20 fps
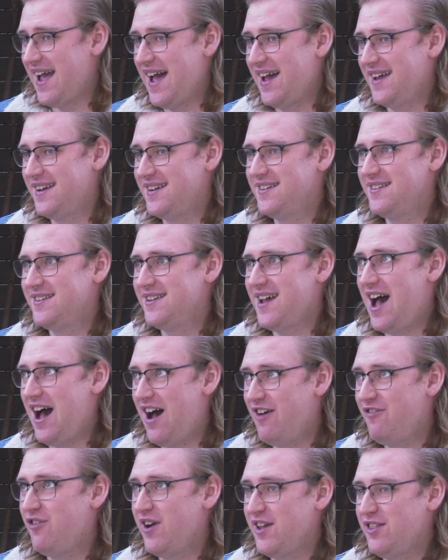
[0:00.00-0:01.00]
And
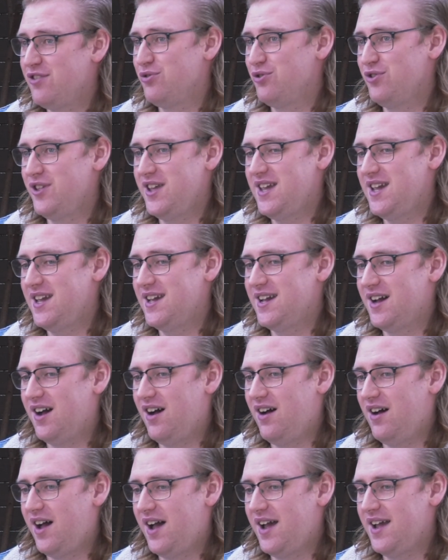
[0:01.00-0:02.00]
halfway through the year,
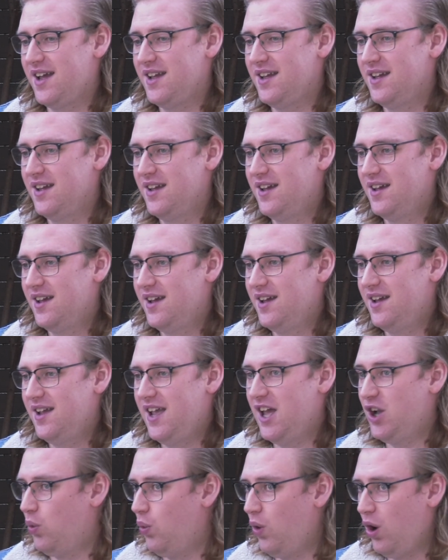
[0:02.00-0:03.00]
I
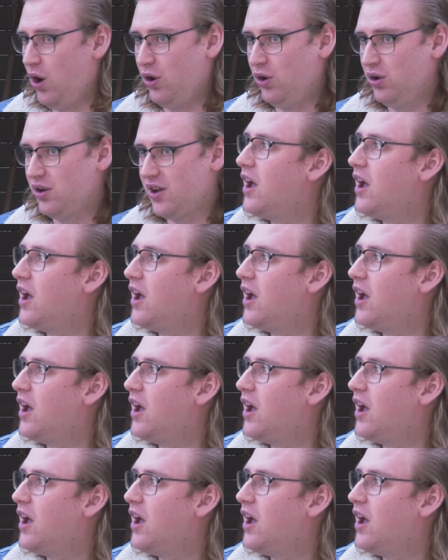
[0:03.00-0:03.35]
hit a wall.